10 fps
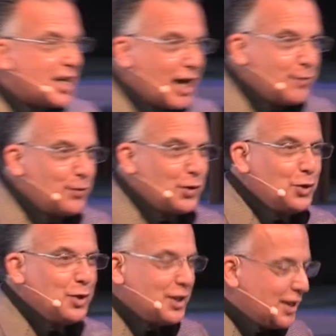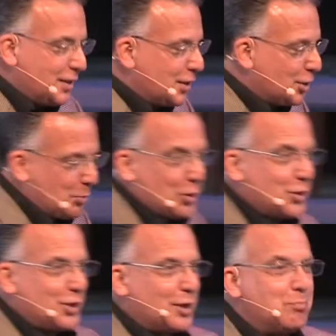convoluted, and
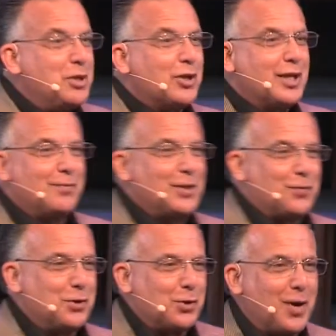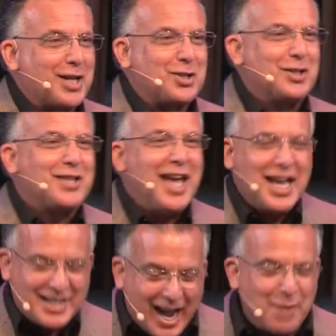dispersed in a myriad of different directions,
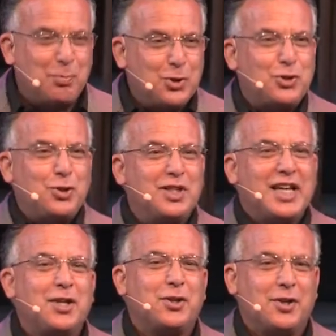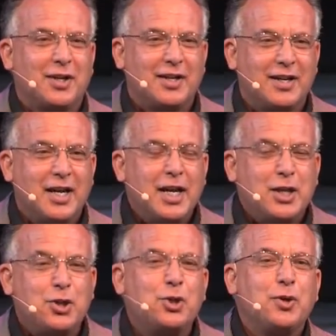God puts you together.
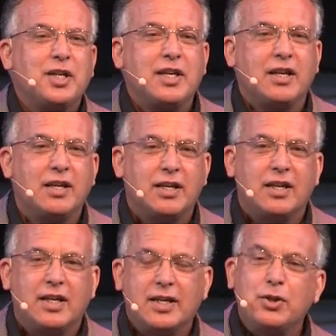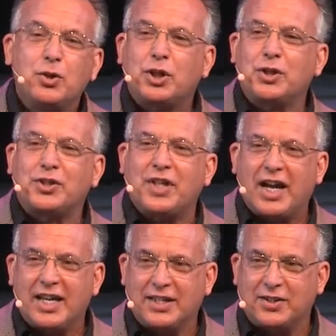You know, in, in nuclear
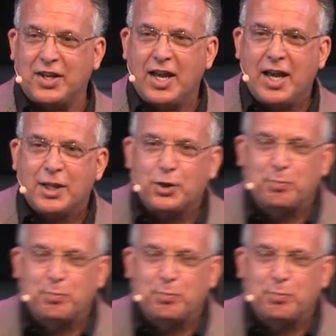science, there's